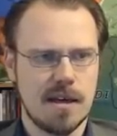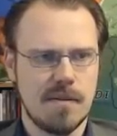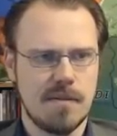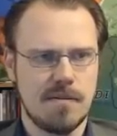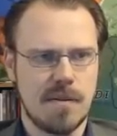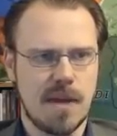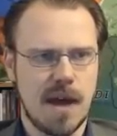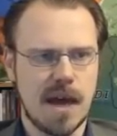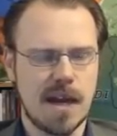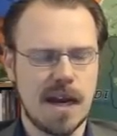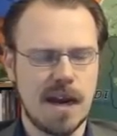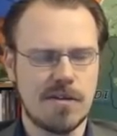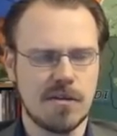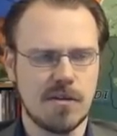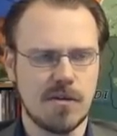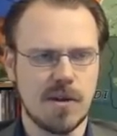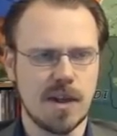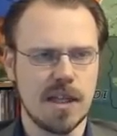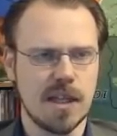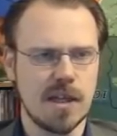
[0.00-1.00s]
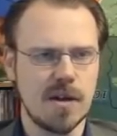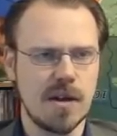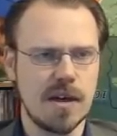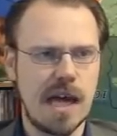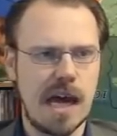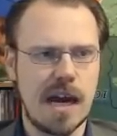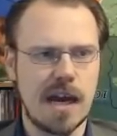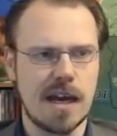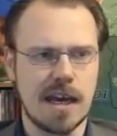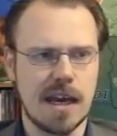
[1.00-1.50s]
I'd have to really look
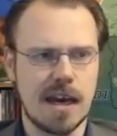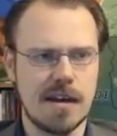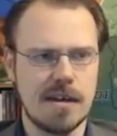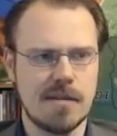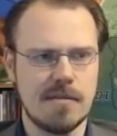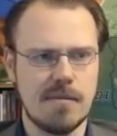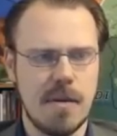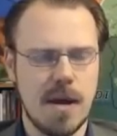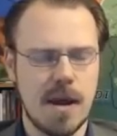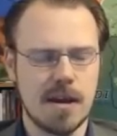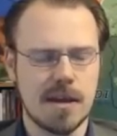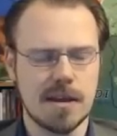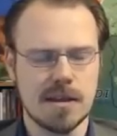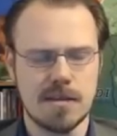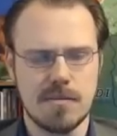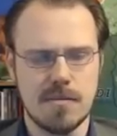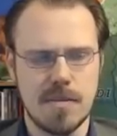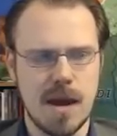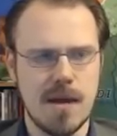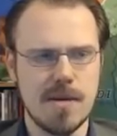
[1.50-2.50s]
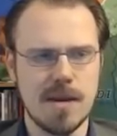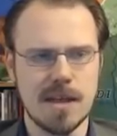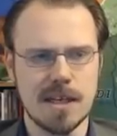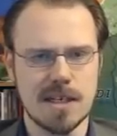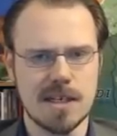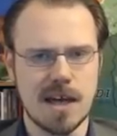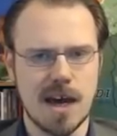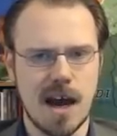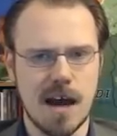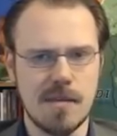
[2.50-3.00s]
at it again, because maybe the
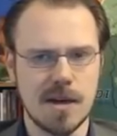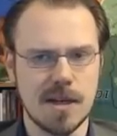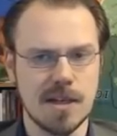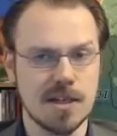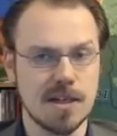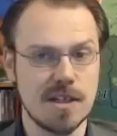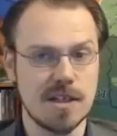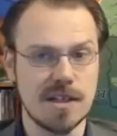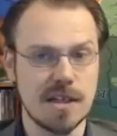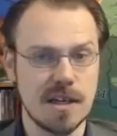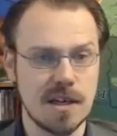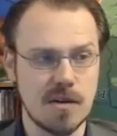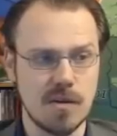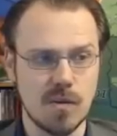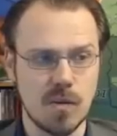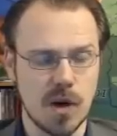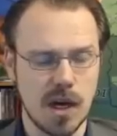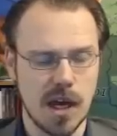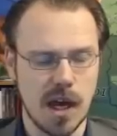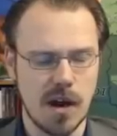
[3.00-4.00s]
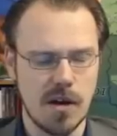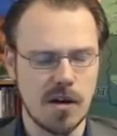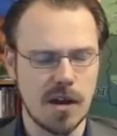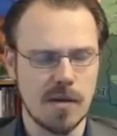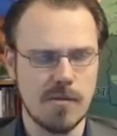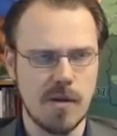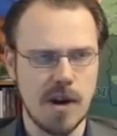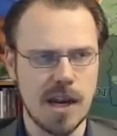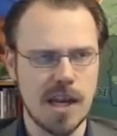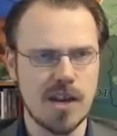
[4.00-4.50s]
timing just didn't work out, like
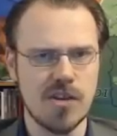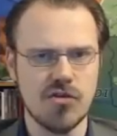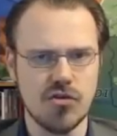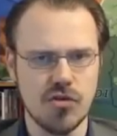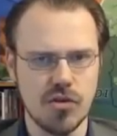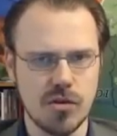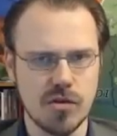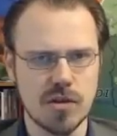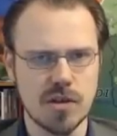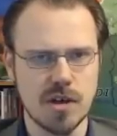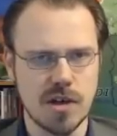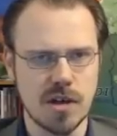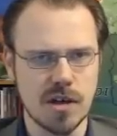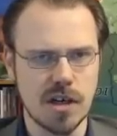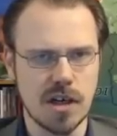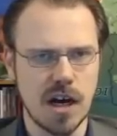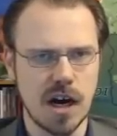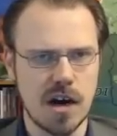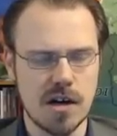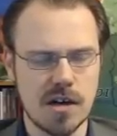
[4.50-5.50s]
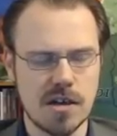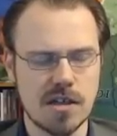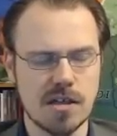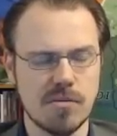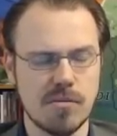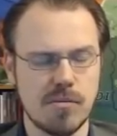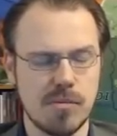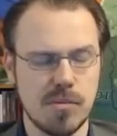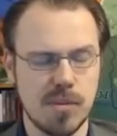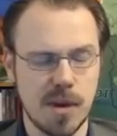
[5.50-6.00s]
when he drew certain cards,
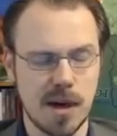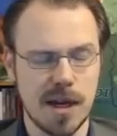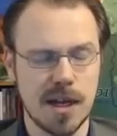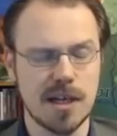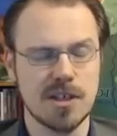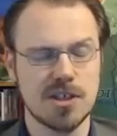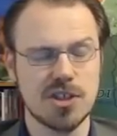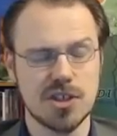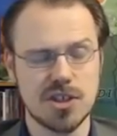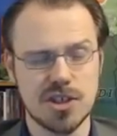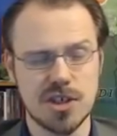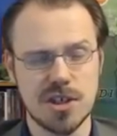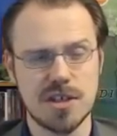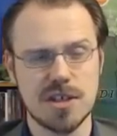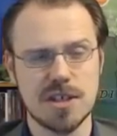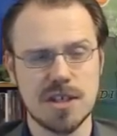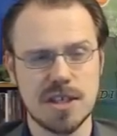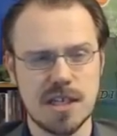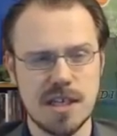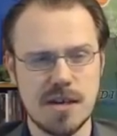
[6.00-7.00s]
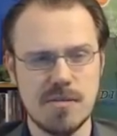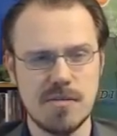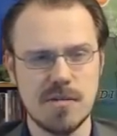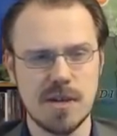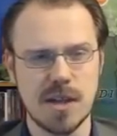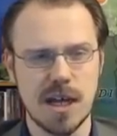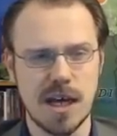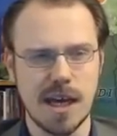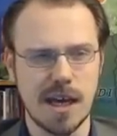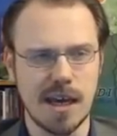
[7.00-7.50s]
but it sure seemed
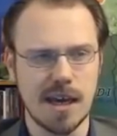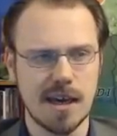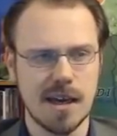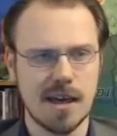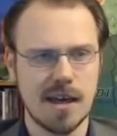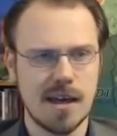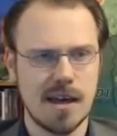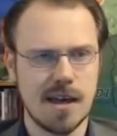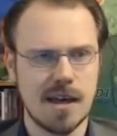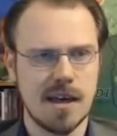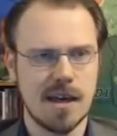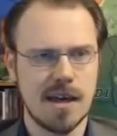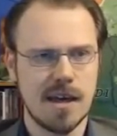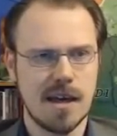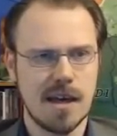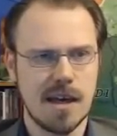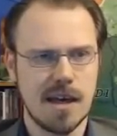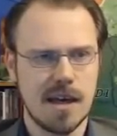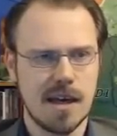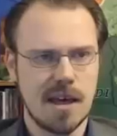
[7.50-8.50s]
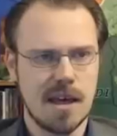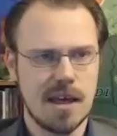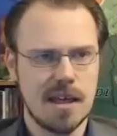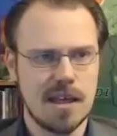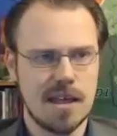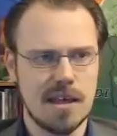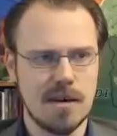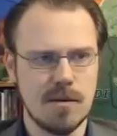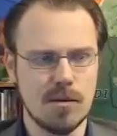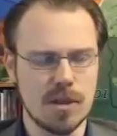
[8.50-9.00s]
like
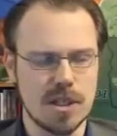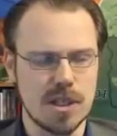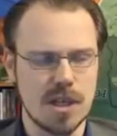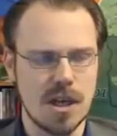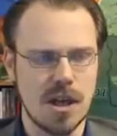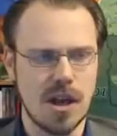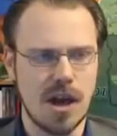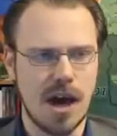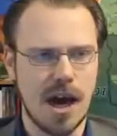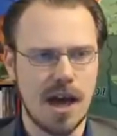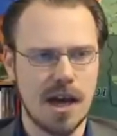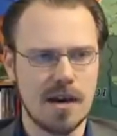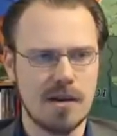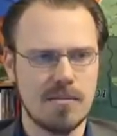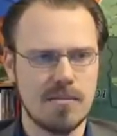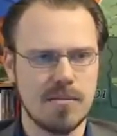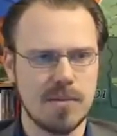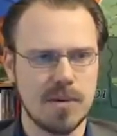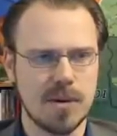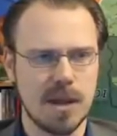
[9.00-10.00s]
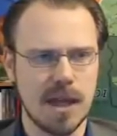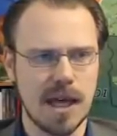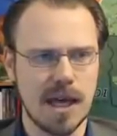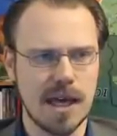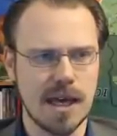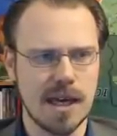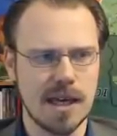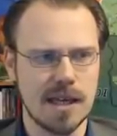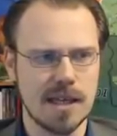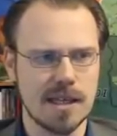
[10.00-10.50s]
he was not
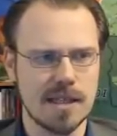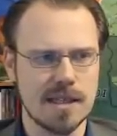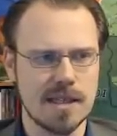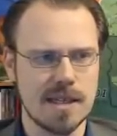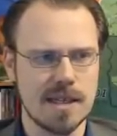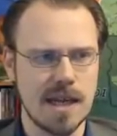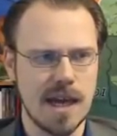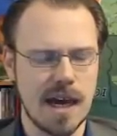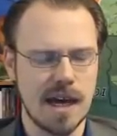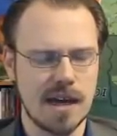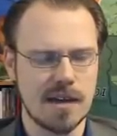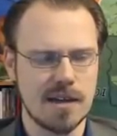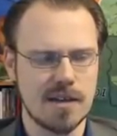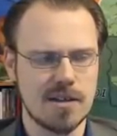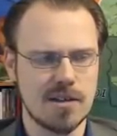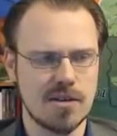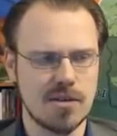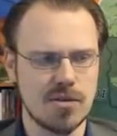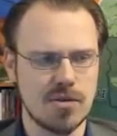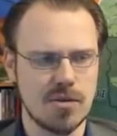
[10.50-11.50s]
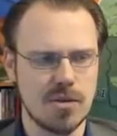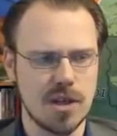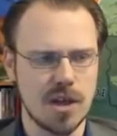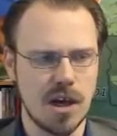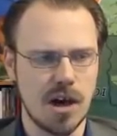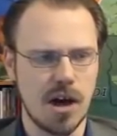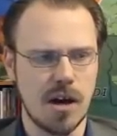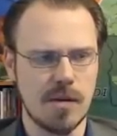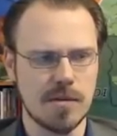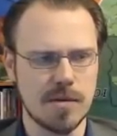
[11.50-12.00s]
playing his deck to the
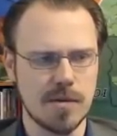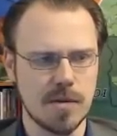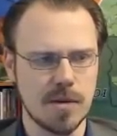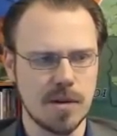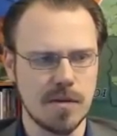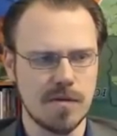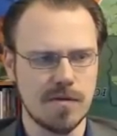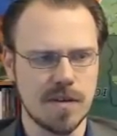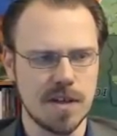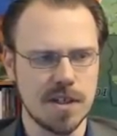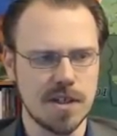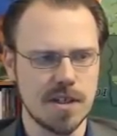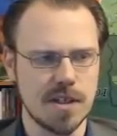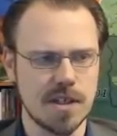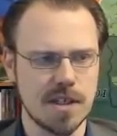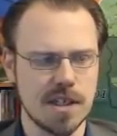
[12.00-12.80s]
optimal efficiency.